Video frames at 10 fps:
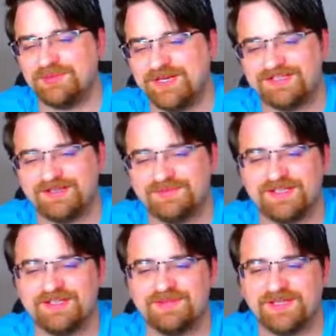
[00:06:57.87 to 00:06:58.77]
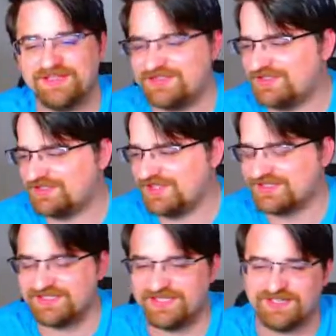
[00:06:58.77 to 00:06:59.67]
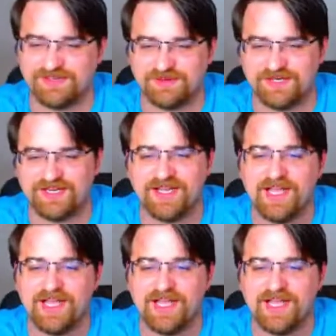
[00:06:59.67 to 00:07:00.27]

something. I'm getting this dyslexia going in.